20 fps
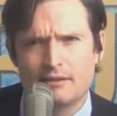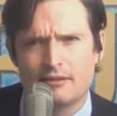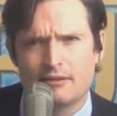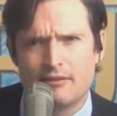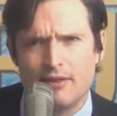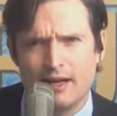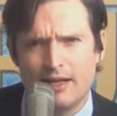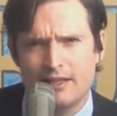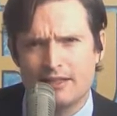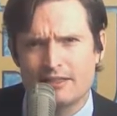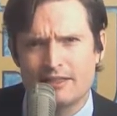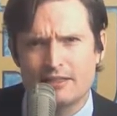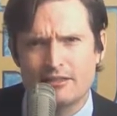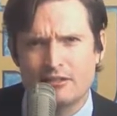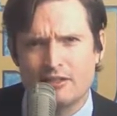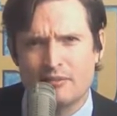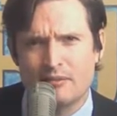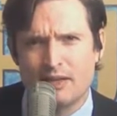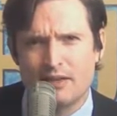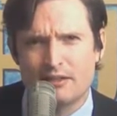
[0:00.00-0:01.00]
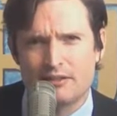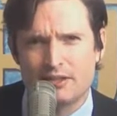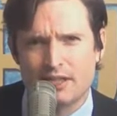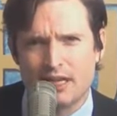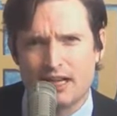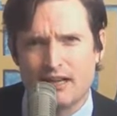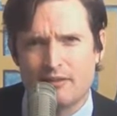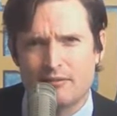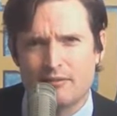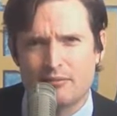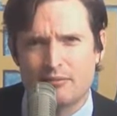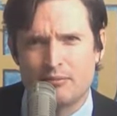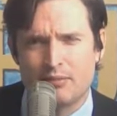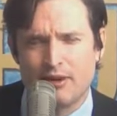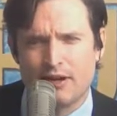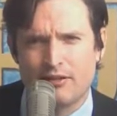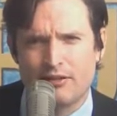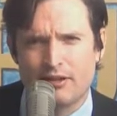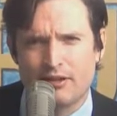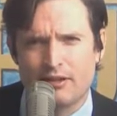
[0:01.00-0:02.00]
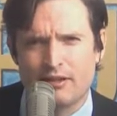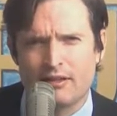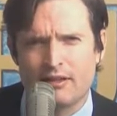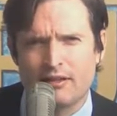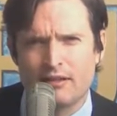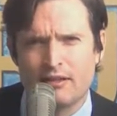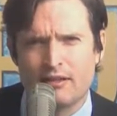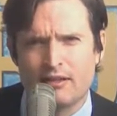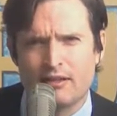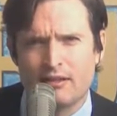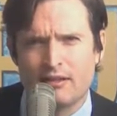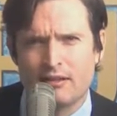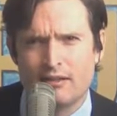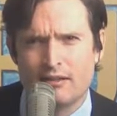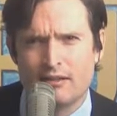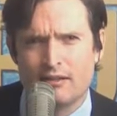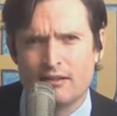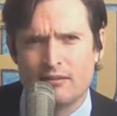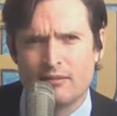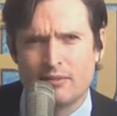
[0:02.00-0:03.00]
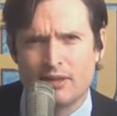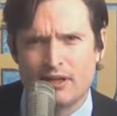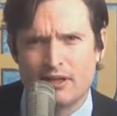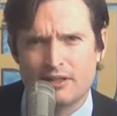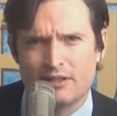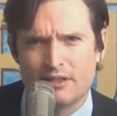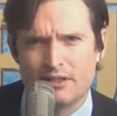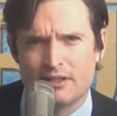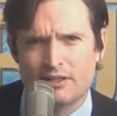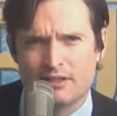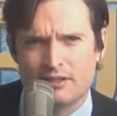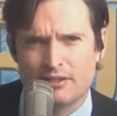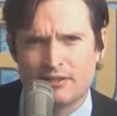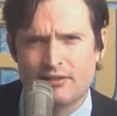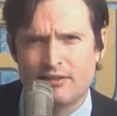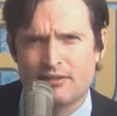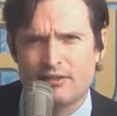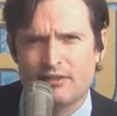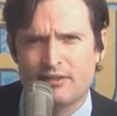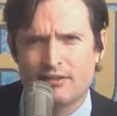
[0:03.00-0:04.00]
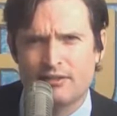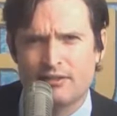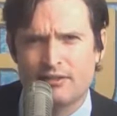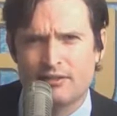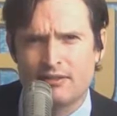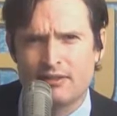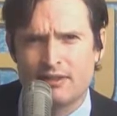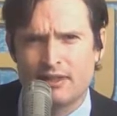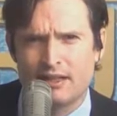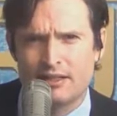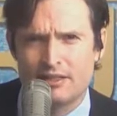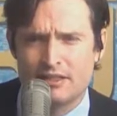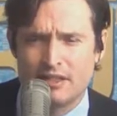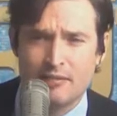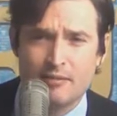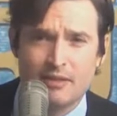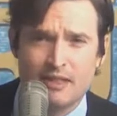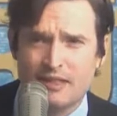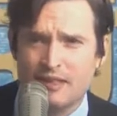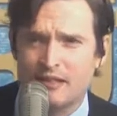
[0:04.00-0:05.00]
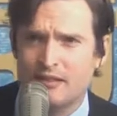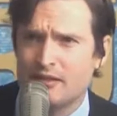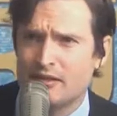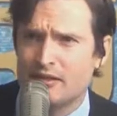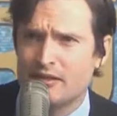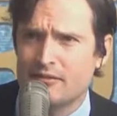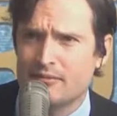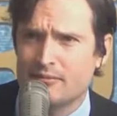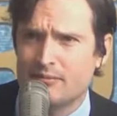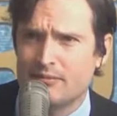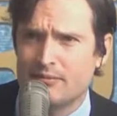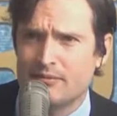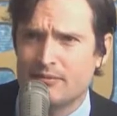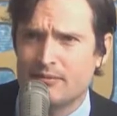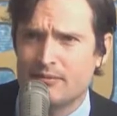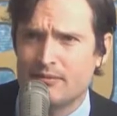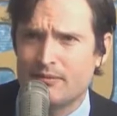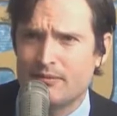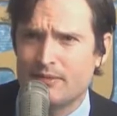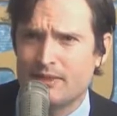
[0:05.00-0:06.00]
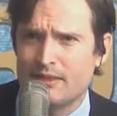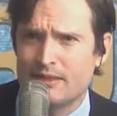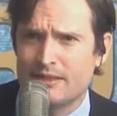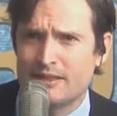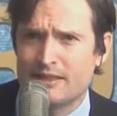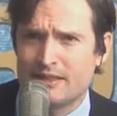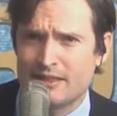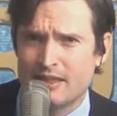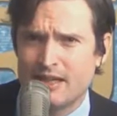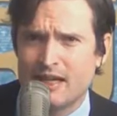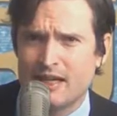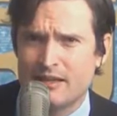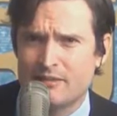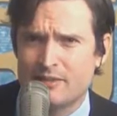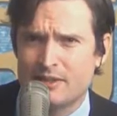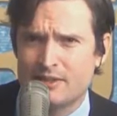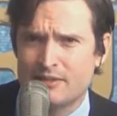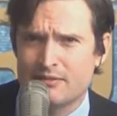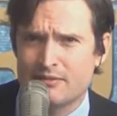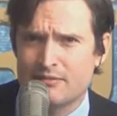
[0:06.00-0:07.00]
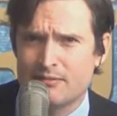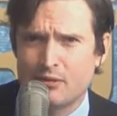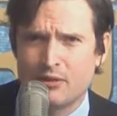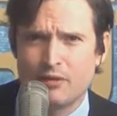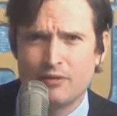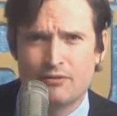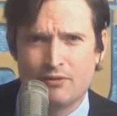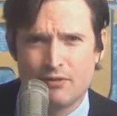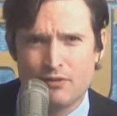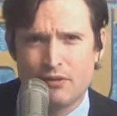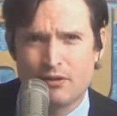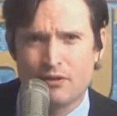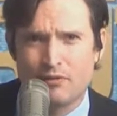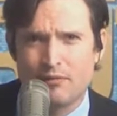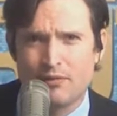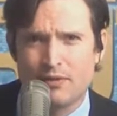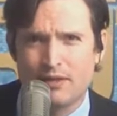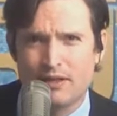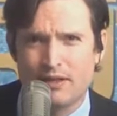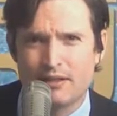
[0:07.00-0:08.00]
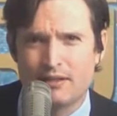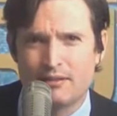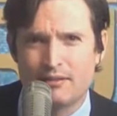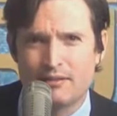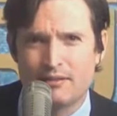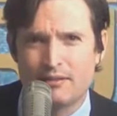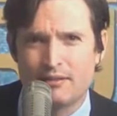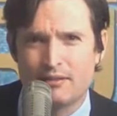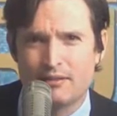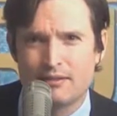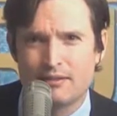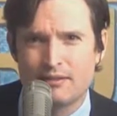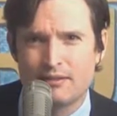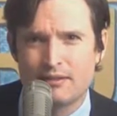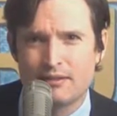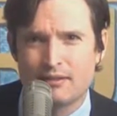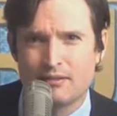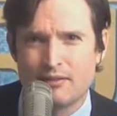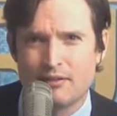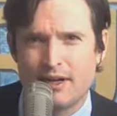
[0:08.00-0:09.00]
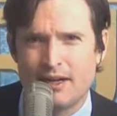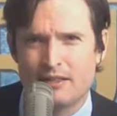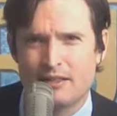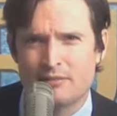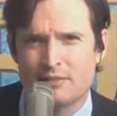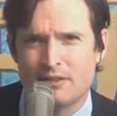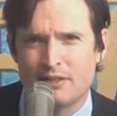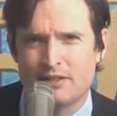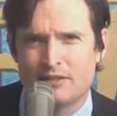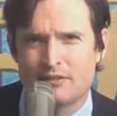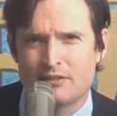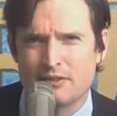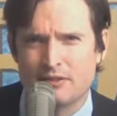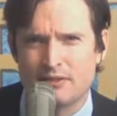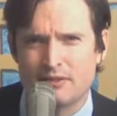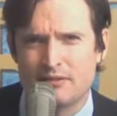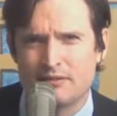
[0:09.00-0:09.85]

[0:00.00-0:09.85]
Why does he do a better job of pressing politicians and seemingly is at times more informed than the White House press corps?